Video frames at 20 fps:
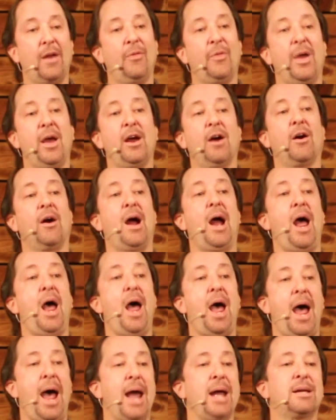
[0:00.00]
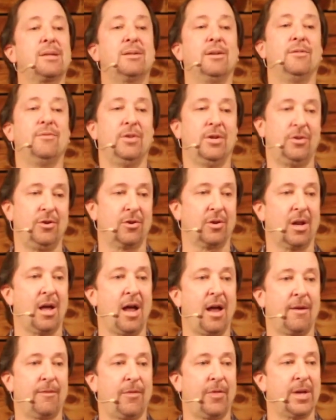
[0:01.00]
and they are active in your
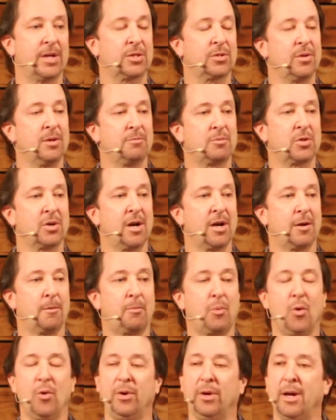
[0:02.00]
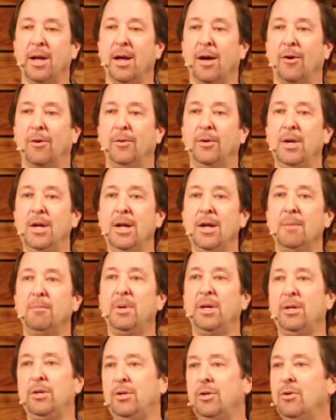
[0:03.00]
life. That's what I'm trying to point out.
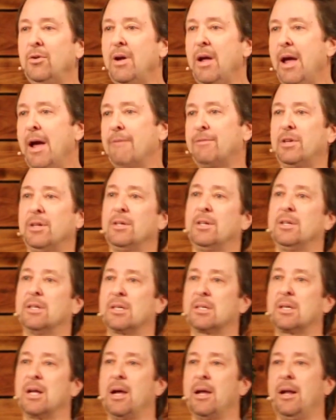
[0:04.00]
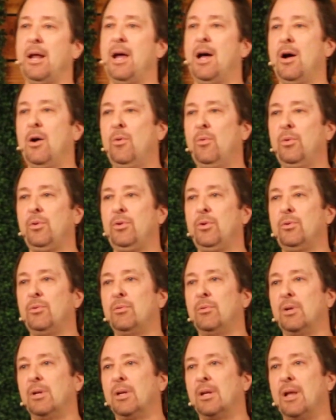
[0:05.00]
But you have to decide how will you
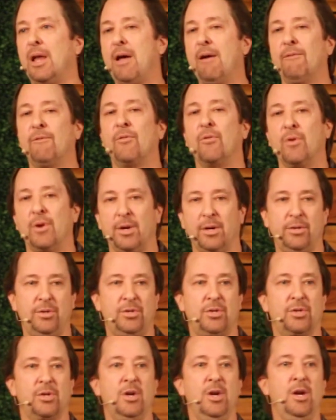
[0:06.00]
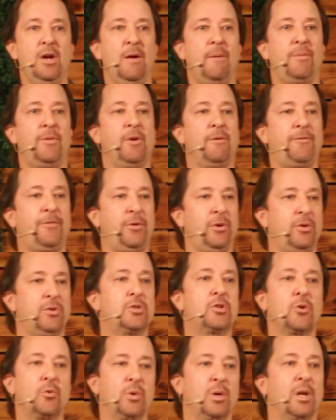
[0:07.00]
leverage the
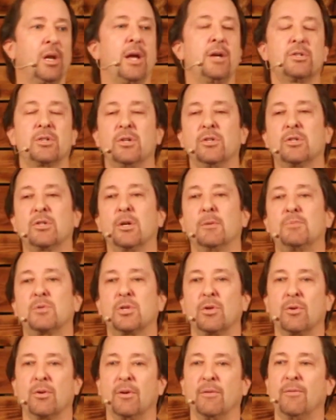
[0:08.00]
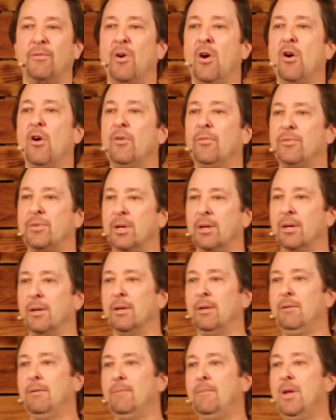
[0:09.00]
future relationships you're involved
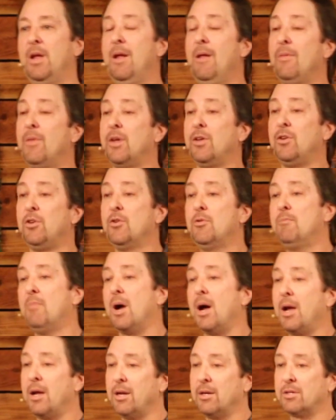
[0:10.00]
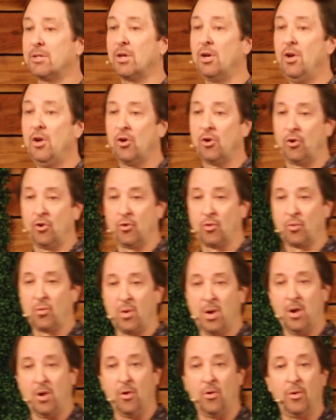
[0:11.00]
in that you might
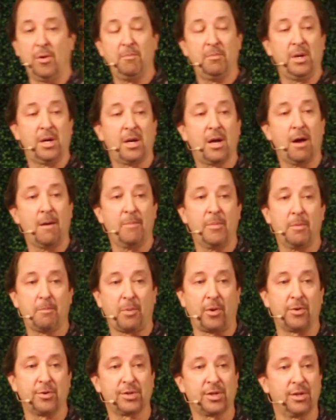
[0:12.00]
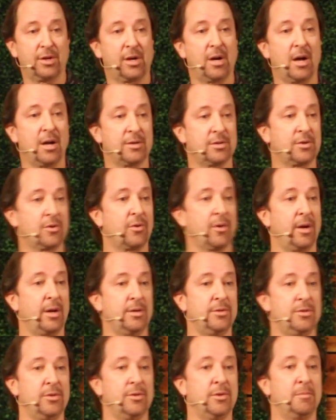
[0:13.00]
grow and become the person God's
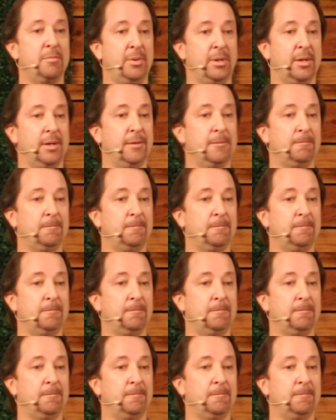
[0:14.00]
created you to be.